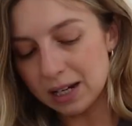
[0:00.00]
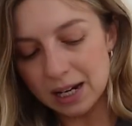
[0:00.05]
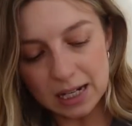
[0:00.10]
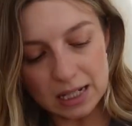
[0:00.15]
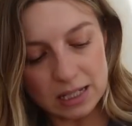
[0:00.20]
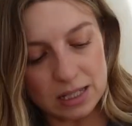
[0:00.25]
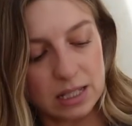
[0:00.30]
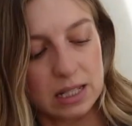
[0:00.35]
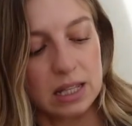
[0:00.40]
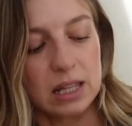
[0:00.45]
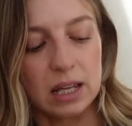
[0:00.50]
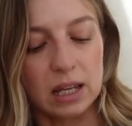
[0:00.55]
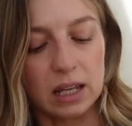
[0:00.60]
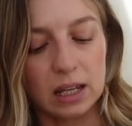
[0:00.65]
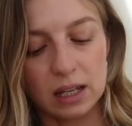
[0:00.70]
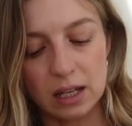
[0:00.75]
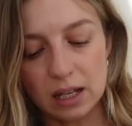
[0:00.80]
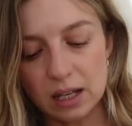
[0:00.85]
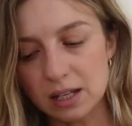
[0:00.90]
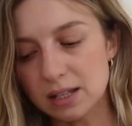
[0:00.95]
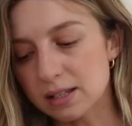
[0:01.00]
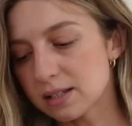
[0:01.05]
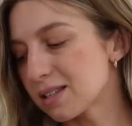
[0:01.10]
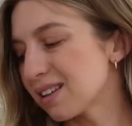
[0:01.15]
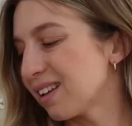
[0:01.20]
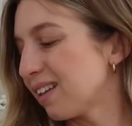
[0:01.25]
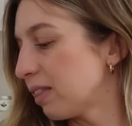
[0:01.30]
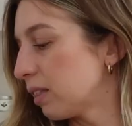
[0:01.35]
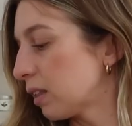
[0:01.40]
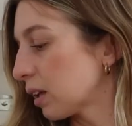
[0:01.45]
next thing is
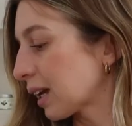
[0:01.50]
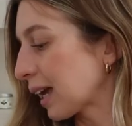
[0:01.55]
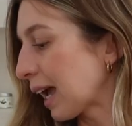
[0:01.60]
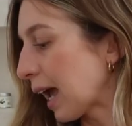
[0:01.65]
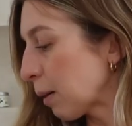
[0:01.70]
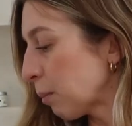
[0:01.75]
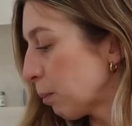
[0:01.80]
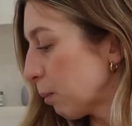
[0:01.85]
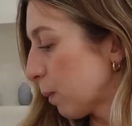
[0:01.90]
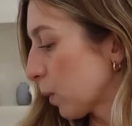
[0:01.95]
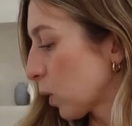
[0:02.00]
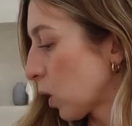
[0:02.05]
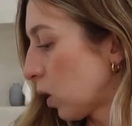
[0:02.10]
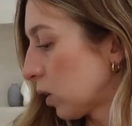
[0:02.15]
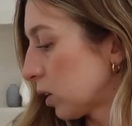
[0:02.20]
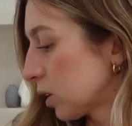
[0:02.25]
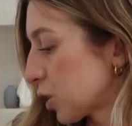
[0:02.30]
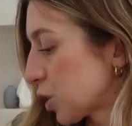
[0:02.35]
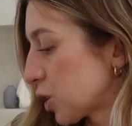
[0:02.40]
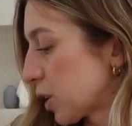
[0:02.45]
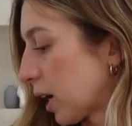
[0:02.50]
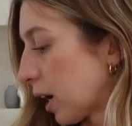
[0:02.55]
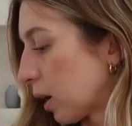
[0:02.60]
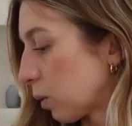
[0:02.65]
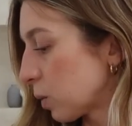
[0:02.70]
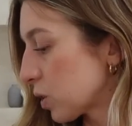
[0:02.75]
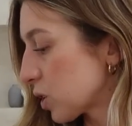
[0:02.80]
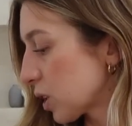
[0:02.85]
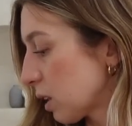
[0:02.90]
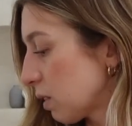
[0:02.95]
the camp collar
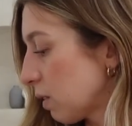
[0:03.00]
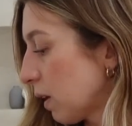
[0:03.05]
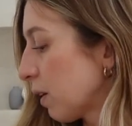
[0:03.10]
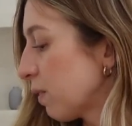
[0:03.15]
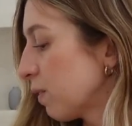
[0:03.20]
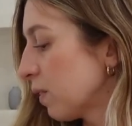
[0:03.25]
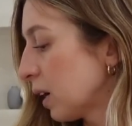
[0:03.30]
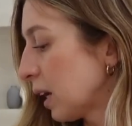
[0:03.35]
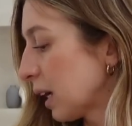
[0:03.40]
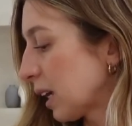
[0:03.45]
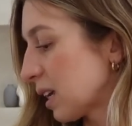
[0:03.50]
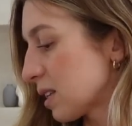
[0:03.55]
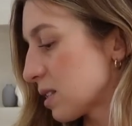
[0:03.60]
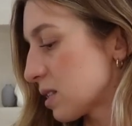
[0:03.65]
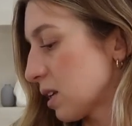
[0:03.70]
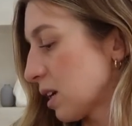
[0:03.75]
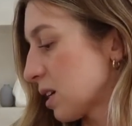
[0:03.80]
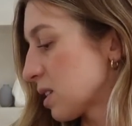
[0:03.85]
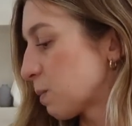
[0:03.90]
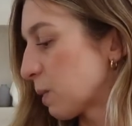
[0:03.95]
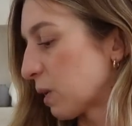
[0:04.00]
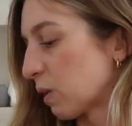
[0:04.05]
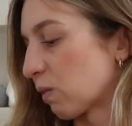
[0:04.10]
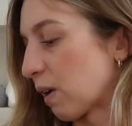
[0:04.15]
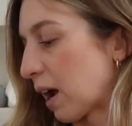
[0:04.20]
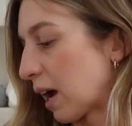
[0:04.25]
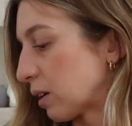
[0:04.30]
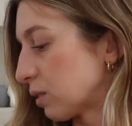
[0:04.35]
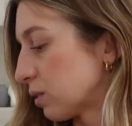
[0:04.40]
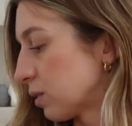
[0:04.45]
shirt, which I feel like has been
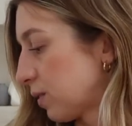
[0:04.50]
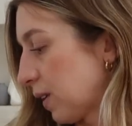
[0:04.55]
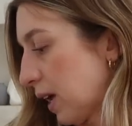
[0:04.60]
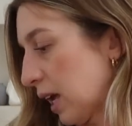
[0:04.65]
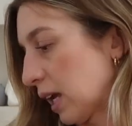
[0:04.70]
around for